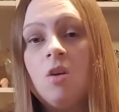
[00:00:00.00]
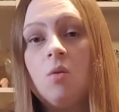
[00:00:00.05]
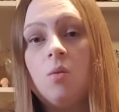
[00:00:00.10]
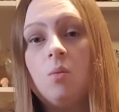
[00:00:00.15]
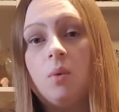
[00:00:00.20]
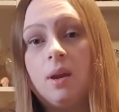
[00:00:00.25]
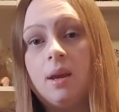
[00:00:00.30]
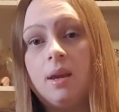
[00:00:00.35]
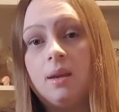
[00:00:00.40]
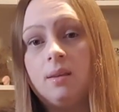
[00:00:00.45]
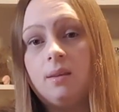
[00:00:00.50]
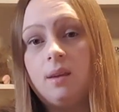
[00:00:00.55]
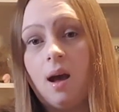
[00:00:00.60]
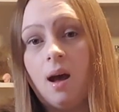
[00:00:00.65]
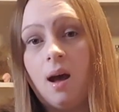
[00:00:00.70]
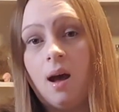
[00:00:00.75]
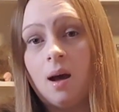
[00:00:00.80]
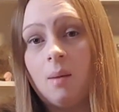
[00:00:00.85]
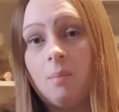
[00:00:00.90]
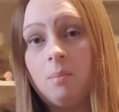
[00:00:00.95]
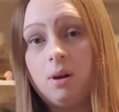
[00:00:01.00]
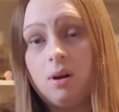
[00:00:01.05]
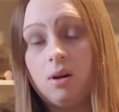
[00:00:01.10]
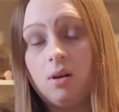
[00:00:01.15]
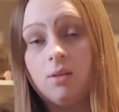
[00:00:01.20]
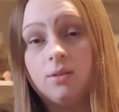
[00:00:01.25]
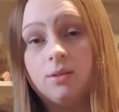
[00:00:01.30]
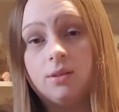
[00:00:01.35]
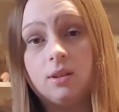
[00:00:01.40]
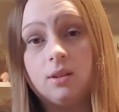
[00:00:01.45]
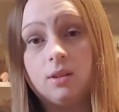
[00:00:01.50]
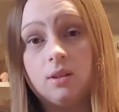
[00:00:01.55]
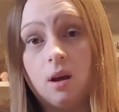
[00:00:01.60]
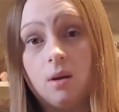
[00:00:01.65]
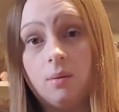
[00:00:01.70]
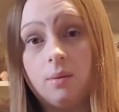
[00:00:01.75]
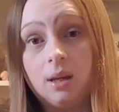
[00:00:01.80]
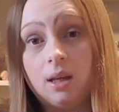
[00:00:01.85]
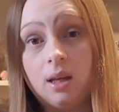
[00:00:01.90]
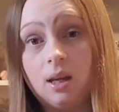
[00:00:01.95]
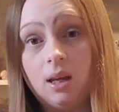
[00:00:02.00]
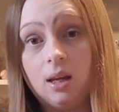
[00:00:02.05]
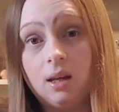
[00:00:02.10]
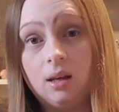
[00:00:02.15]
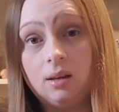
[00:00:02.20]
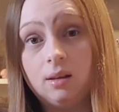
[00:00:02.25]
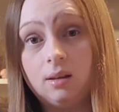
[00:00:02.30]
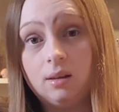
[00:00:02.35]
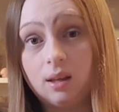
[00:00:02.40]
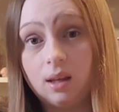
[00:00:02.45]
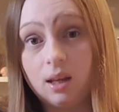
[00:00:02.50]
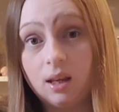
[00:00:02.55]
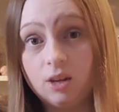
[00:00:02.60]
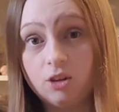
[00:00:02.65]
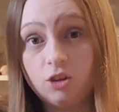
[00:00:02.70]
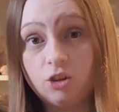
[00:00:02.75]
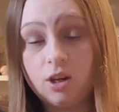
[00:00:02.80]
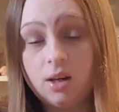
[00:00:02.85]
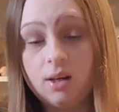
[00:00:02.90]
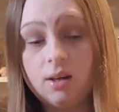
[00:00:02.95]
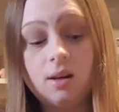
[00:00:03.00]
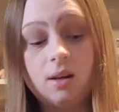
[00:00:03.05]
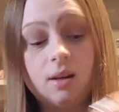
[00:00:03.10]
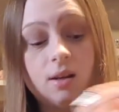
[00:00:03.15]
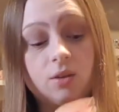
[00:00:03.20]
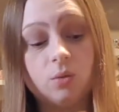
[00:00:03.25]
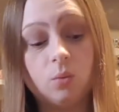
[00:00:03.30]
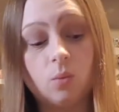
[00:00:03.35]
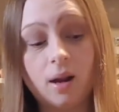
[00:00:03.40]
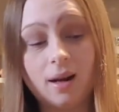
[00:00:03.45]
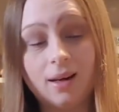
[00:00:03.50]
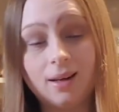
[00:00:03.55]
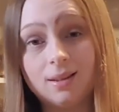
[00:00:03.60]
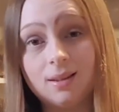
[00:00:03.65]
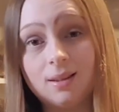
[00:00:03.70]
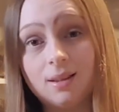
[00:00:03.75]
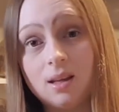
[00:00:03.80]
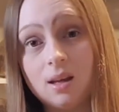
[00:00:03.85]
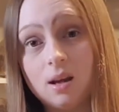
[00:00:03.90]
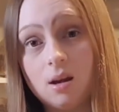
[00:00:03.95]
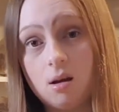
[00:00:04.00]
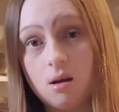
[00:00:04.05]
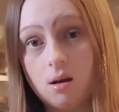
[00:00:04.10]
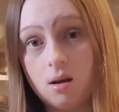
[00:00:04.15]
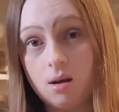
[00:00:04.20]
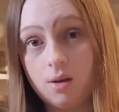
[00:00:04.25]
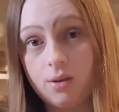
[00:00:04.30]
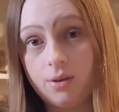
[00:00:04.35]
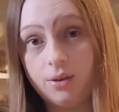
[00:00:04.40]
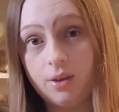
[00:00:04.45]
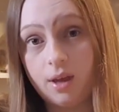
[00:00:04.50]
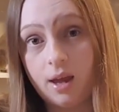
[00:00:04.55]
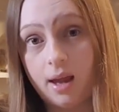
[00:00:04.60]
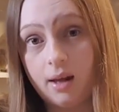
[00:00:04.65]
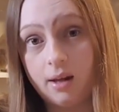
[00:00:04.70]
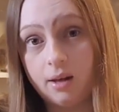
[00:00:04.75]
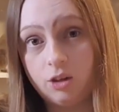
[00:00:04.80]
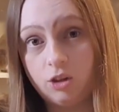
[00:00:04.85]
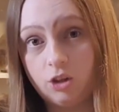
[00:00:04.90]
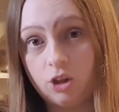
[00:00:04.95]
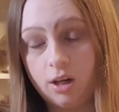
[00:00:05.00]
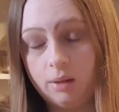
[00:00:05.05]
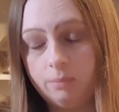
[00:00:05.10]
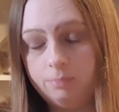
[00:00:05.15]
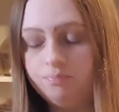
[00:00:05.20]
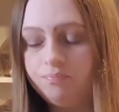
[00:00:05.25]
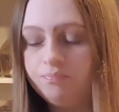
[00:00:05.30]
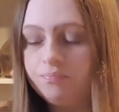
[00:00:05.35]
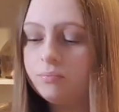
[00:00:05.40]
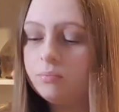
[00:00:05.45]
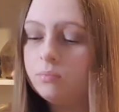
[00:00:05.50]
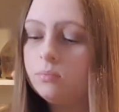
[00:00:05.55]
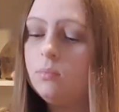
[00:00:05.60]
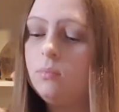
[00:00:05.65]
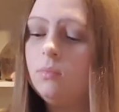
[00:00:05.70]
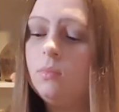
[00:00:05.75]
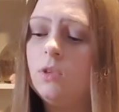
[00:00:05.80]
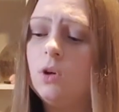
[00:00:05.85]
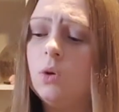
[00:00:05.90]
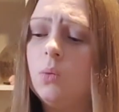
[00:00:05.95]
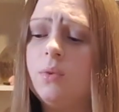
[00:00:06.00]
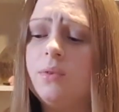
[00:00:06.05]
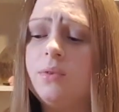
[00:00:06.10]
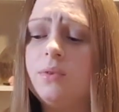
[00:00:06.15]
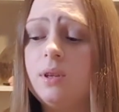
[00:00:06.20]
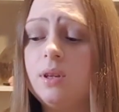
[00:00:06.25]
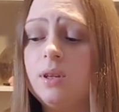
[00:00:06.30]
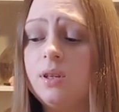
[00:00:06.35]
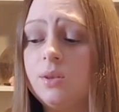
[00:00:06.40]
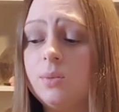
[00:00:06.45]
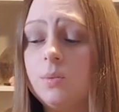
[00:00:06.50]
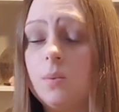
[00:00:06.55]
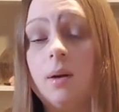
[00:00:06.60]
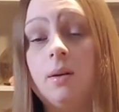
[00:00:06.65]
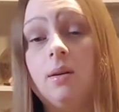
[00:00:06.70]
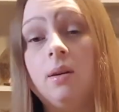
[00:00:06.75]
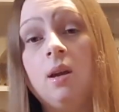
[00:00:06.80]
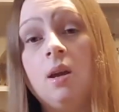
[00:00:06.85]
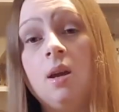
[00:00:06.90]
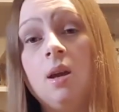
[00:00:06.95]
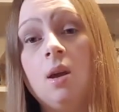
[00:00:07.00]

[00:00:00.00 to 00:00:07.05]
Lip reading: with our plant that's going in the kitchen, as well as the earth energy. With this one,